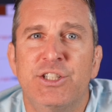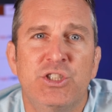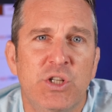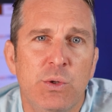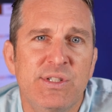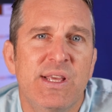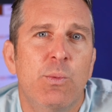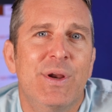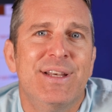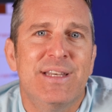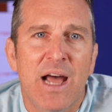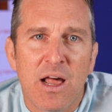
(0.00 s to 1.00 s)
shows that
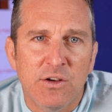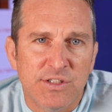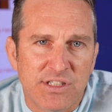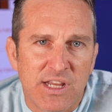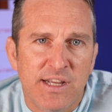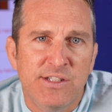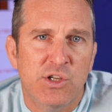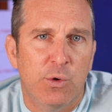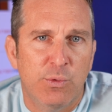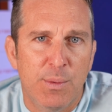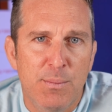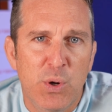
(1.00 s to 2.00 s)
when $signs are
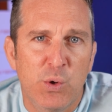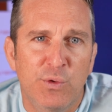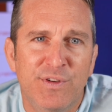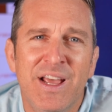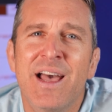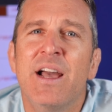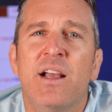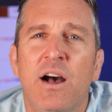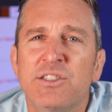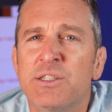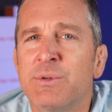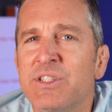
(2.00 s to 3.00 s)
removed,
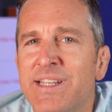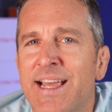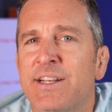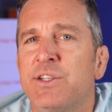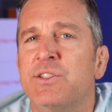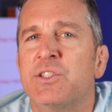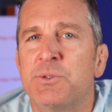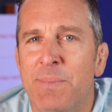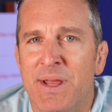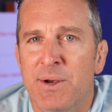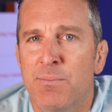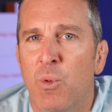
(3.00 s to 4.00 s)
customers tend to
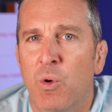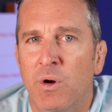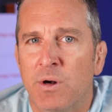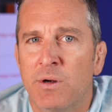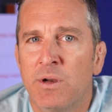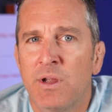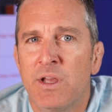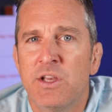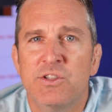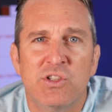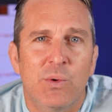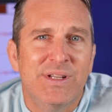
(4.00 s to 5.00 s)
spend more.
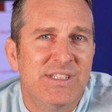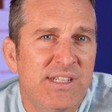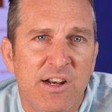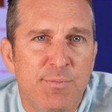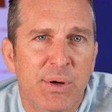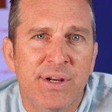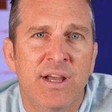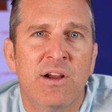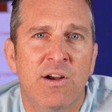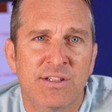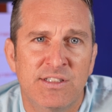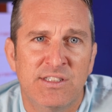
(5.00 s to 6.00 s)
So instead of putting a
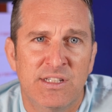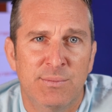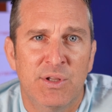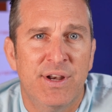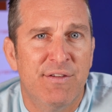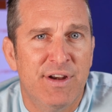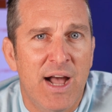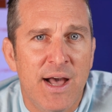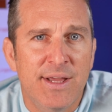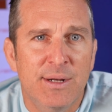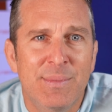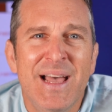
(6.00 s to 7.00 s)
currency symbol on every
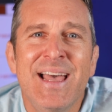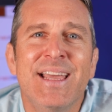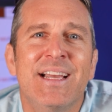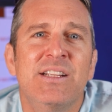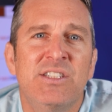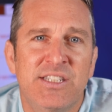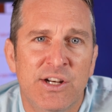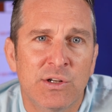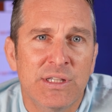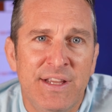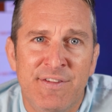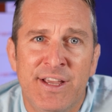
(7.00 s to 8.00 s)
item, consider
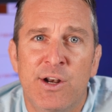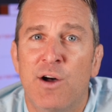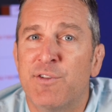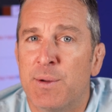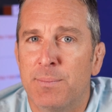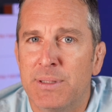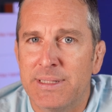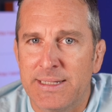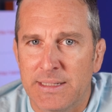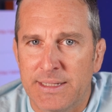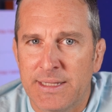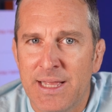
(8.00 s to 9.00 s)
leaving it off
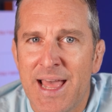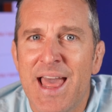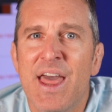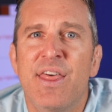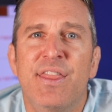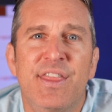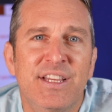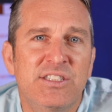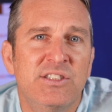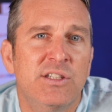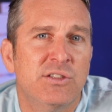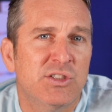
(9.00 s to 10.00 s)
completely. This
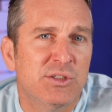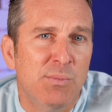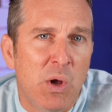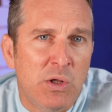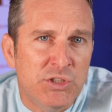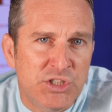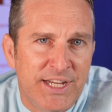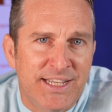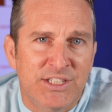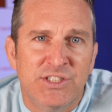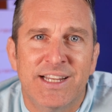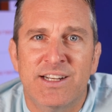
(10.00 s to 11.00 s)
is a small
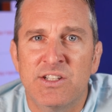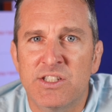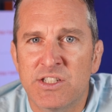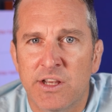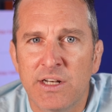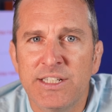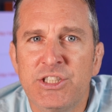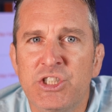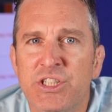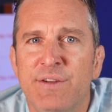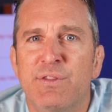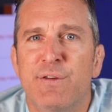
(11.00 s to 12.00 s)
change that can subtly
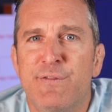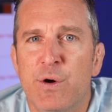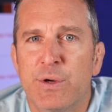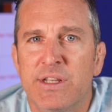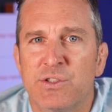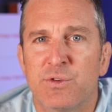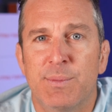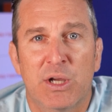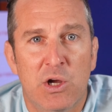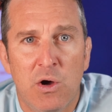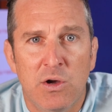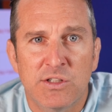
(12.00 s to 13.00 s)
shift the focus from the
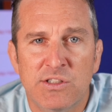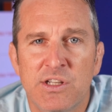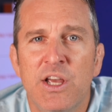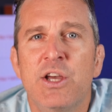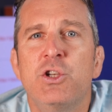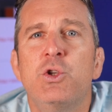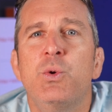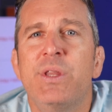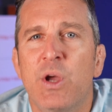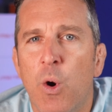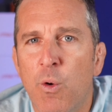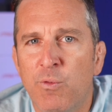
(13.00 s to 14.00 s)
cost to
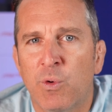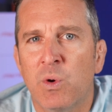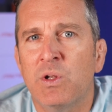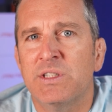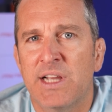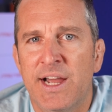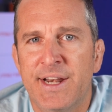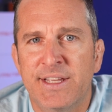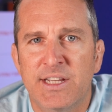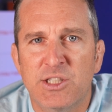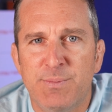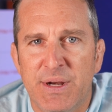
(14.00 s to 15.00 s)
the overall dining
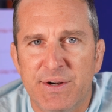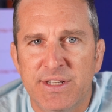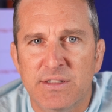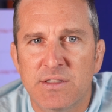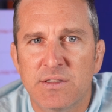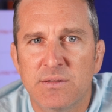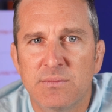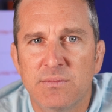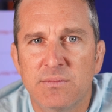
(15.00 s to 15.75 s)
experience.